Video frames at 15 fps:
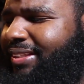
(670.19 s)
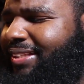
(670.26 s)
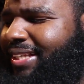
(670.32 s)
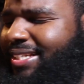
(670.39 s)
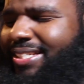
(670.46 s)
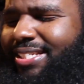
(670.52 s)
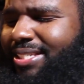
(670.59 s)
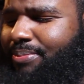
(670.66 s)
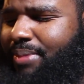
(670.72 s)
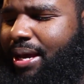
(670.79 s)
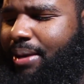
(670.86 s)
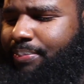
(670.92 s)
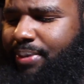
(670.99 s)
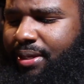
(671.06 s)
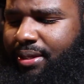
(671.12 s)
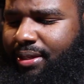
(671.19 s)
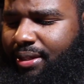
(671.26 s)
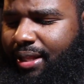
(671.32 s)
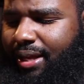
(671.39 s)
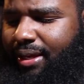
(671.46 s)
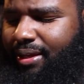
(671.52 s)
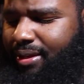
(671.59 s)
That's just in my
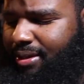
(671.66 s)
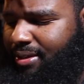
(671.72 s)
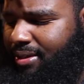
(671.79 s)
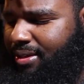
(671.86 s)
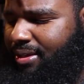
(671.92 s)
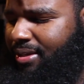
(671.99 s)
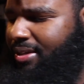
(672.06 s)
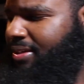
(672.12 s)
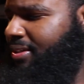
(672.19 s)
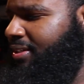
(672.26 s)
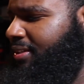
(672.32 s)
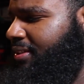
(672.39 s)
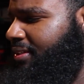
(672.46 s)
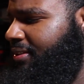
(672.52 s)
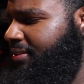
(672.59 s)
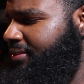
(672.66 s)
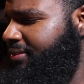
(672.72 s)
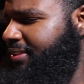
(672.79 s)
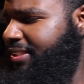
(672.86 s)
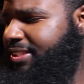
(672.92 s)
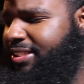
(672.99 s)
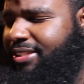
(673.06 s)
opinion. Like,
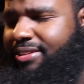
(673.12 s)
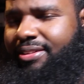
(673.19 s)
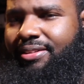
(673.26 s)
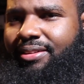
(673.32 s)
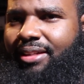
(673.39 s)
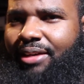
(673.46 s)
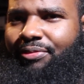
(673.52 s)
the teal,